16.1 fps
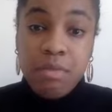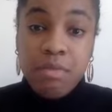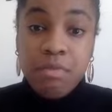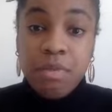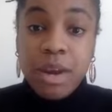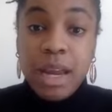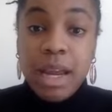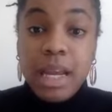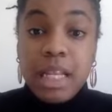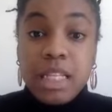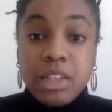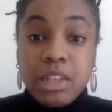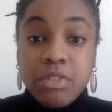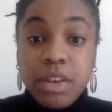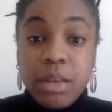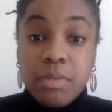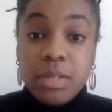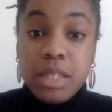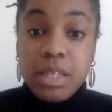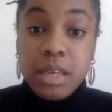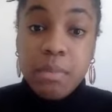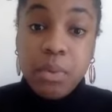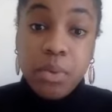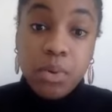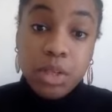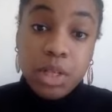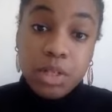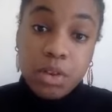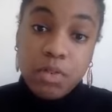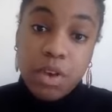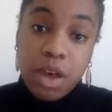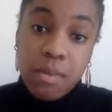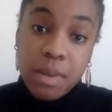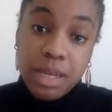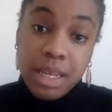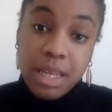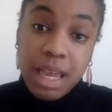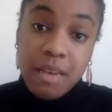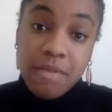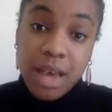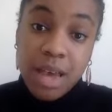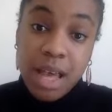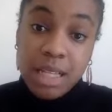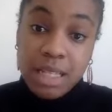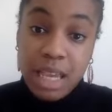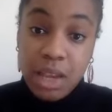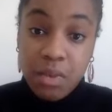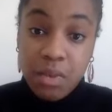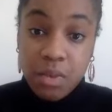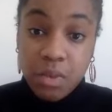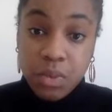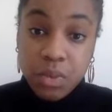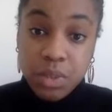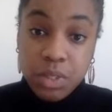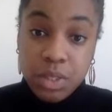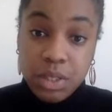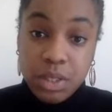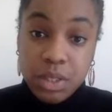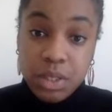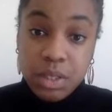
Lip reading: really screams the importance of coming together as equals.